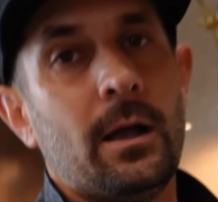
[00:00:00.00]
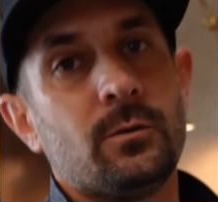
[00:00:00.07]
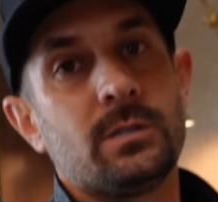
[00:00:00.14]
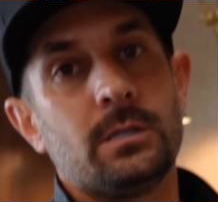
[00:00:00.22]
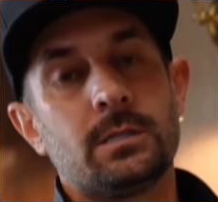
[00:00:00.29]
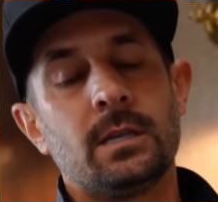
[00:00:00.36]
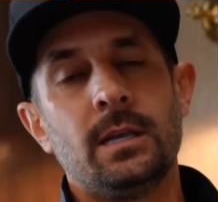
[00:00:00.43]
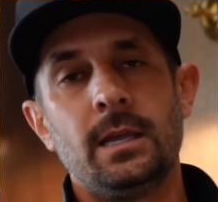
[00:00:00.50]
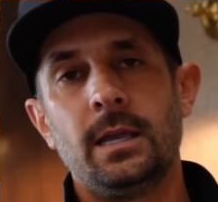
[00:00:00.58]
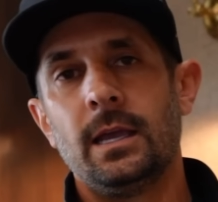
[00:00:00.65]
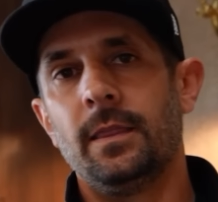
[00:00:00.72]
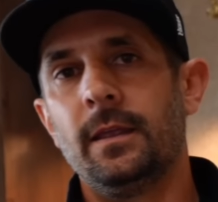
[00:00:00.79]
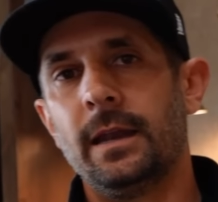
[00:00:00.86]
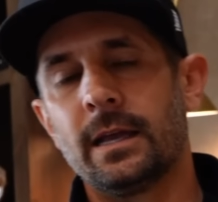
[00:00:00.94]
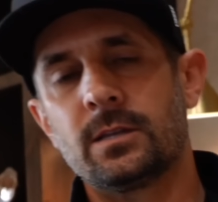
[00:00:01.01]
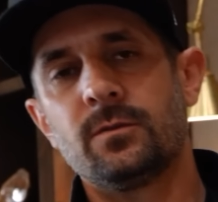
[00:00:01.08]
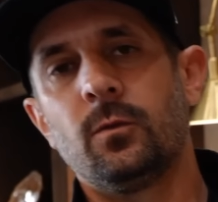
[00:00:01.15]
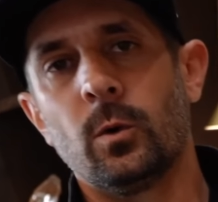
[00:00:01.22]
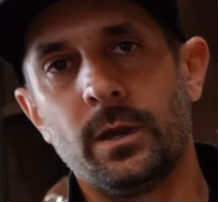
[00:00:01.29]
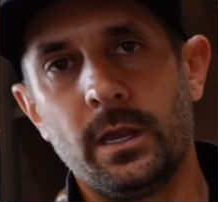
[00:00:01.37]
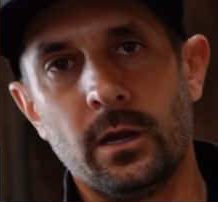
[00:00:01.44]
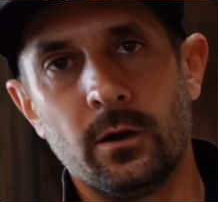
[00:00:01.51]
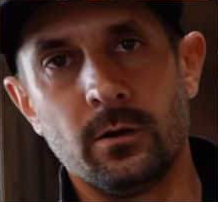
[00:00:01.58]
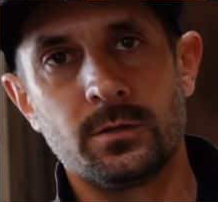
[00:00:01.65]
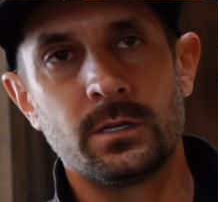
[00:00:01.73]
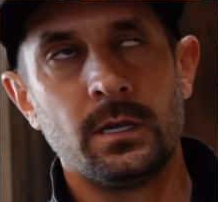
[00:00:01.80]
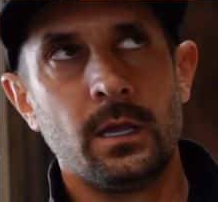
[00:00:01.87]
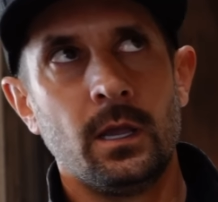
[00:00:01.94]
houses in the next 4
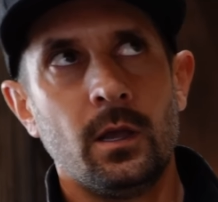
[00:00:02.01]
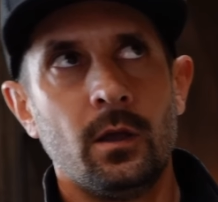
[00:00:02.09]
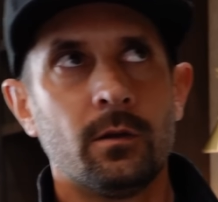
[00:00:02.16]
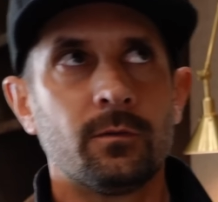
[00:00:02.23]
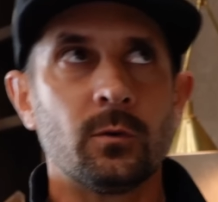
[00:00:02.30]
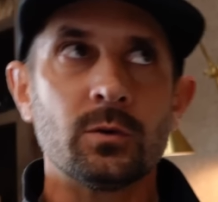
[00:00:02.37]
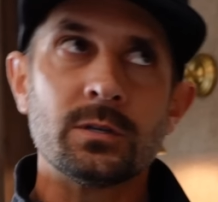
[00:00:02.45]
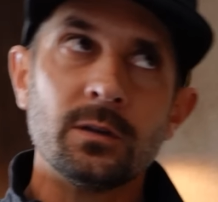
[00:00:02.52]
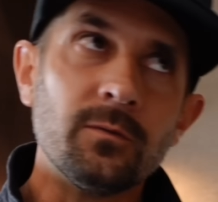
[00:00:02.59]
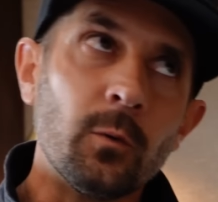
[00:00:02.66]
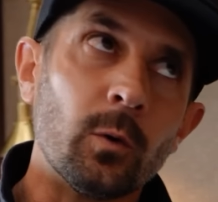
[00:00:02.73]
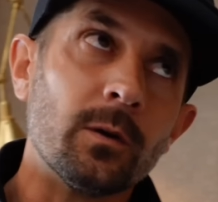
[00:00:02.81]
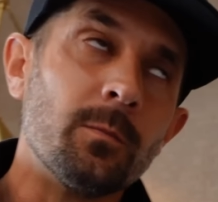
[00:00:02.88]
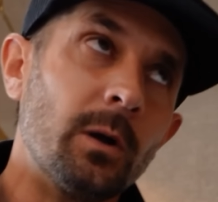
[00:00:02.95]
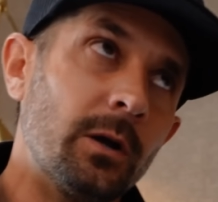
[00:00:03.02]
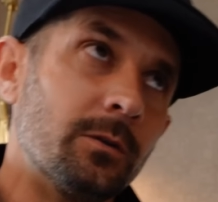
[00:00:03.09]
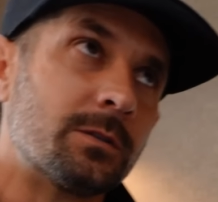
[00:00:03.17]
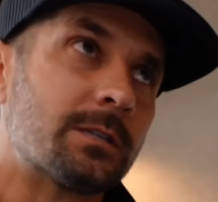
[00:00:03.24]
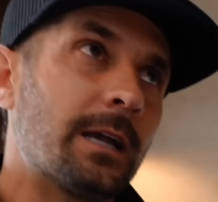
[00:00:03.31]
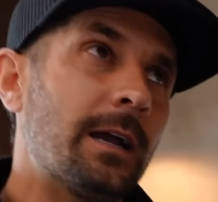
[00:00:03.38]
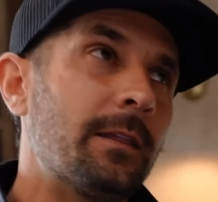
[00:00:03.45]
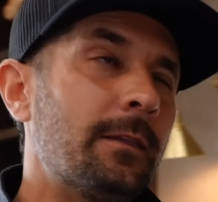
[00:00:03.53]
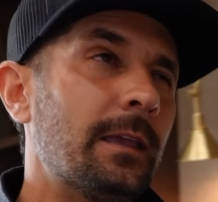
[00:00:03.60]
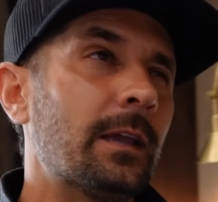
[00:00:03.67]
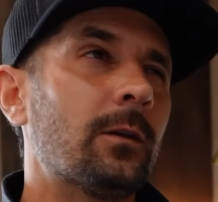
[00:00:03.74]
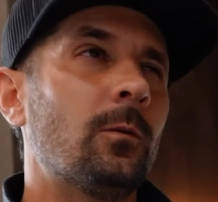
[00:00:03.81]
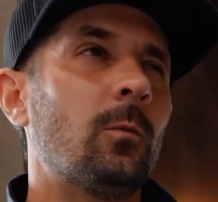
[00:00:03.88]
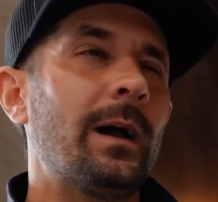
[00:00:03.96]
years. First and foremost, I
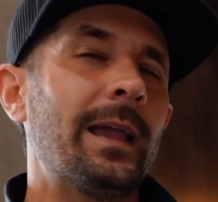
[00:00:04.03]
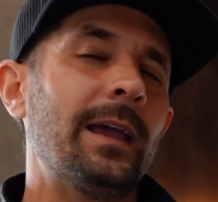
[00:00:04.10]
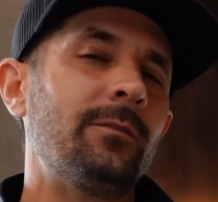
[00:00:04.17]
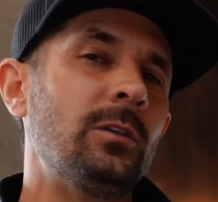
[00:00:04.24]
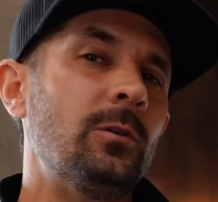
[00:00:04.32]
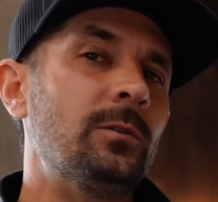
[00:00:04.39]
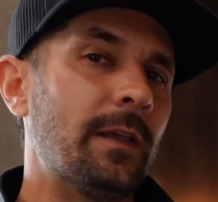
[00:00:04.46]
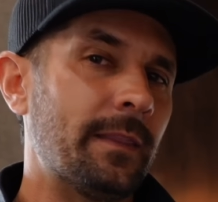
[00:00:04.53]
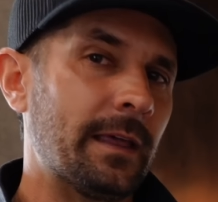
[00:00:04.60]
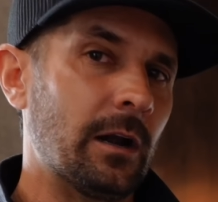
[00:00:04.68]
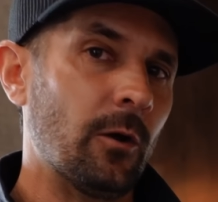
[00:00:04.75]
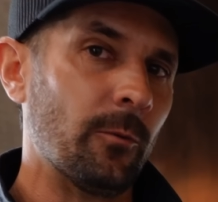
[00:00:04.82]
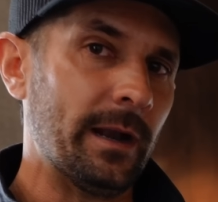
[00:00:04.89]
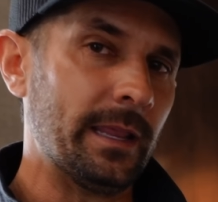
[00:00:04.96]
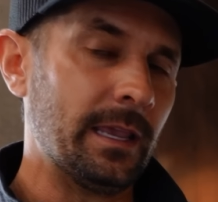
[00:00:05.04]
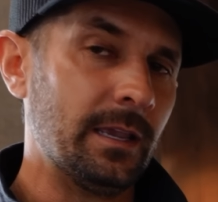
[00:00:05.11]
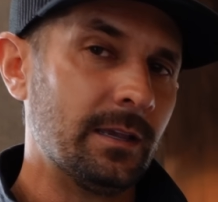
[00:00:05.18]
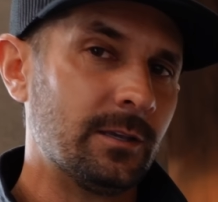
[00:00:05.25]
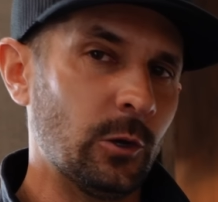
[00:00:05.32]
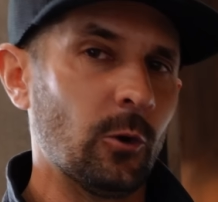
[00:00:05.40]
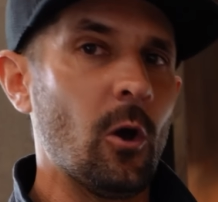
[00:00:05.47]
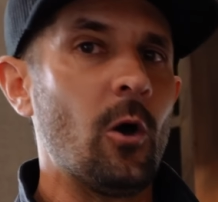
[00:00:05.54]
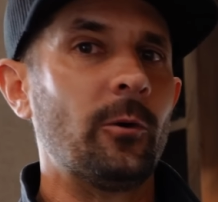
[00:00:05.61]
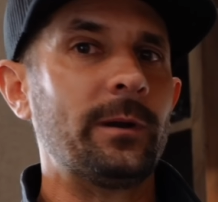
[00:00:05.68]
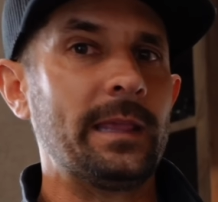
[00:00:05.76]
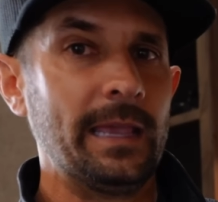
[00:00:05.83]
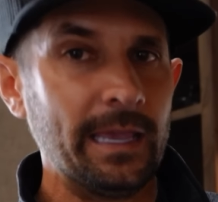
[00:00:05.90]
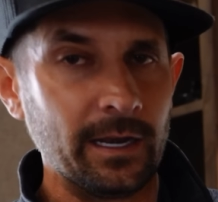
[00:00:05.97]
think, why haven't you done that already? You're
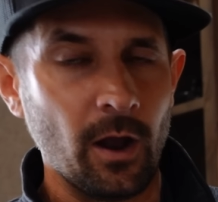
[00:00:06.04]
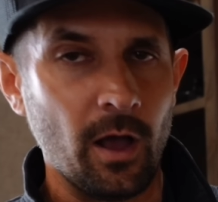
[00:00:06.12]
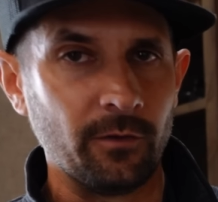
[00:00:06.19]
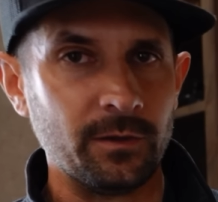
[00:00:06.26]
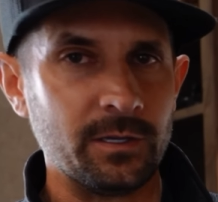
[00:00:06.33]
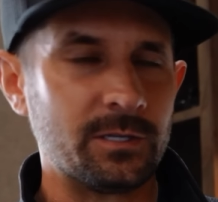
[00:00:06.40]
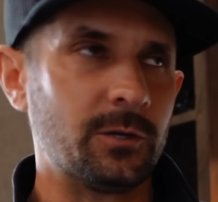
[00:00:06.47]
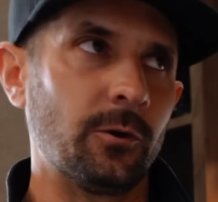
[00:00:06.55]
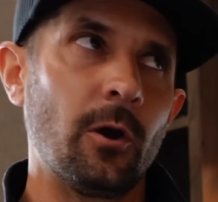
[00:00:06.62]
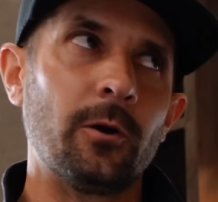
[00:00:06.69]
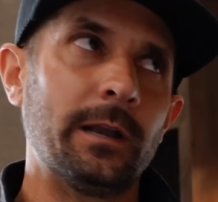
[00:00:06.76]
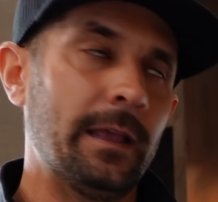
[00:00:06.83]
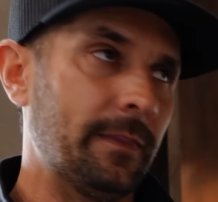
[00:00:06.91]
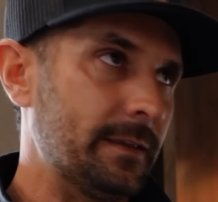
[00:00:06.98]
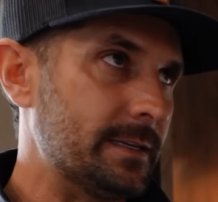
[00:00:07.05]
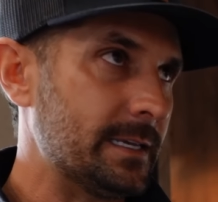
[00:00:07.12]
already in office, you're already on the